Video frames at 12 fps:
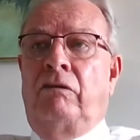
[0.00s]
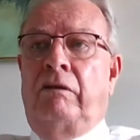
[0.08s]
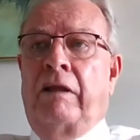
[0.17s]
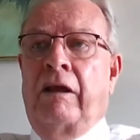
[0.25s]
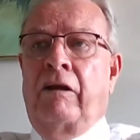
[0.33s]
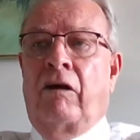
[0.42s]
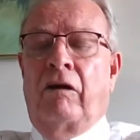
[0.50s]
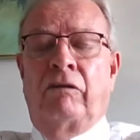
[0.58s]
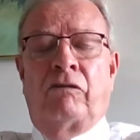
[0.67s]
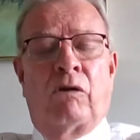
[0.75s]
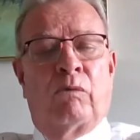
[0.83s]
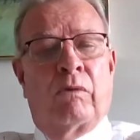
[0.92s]
they
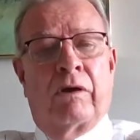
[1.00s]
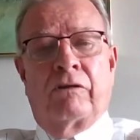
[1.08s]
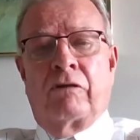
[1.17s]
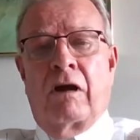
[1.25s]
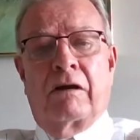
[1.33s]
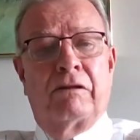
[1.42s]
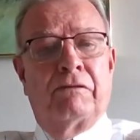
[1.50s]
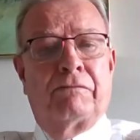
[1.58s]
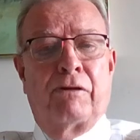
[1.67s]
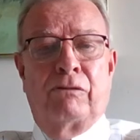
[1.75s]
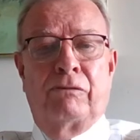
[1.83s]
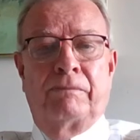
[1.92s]
don't want to talk on the
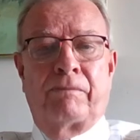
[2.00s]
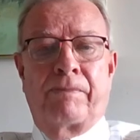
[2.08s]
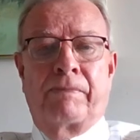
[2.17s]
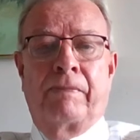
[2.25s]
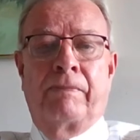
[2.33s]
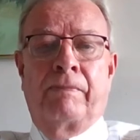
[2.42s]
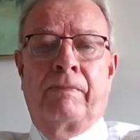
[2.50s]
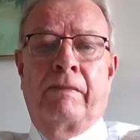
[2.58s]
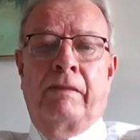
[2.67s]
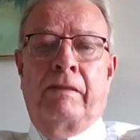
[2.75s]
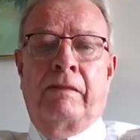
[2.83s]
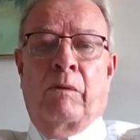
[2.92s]
phone.
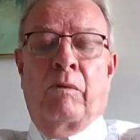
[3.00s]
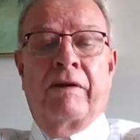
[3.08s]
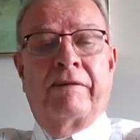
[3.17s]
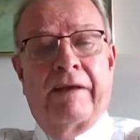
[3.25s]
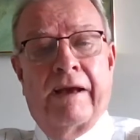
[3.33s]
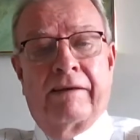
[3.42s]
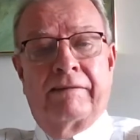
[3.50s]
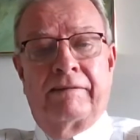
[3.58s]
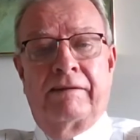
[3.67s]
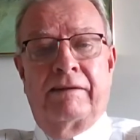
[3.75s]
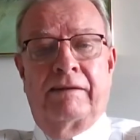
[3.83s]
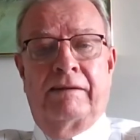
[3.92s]
They want to text.
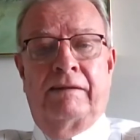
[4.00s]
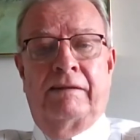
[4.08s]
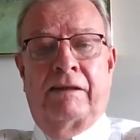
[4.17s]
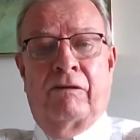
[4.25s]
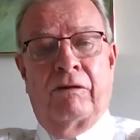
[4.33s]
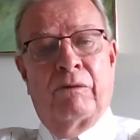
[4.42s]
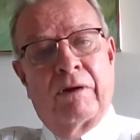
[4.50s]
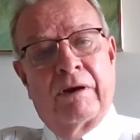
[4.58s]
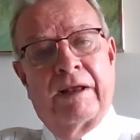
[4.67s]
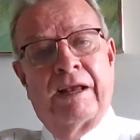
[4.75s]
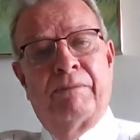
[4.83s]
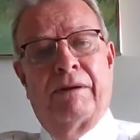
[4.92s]
They only want to
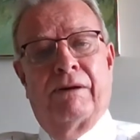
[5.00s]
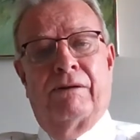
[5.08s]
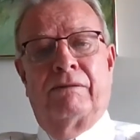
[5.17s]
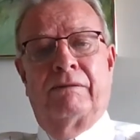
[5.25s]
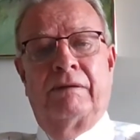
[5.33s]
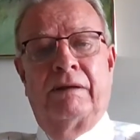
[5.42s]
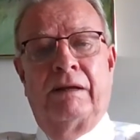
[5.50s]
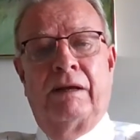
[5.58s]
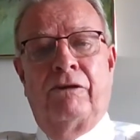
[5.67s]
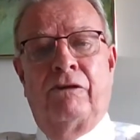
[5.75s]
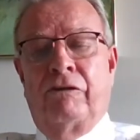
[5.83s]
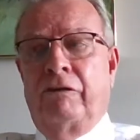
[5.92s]
email.
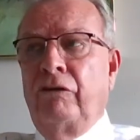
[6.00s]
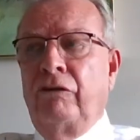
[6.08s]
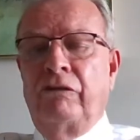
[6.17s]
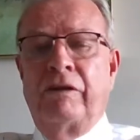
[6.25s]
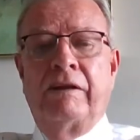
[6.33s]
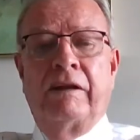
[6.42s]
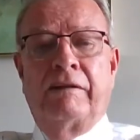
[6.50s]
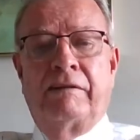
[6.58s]
You're losing the